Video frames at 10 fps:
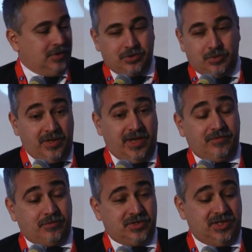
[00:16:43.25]
So we'll
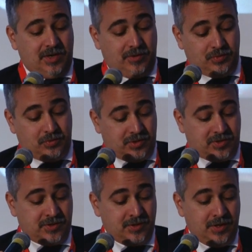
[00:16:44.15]
have to see how it
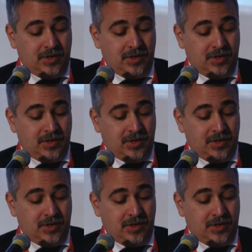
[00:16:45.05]
works.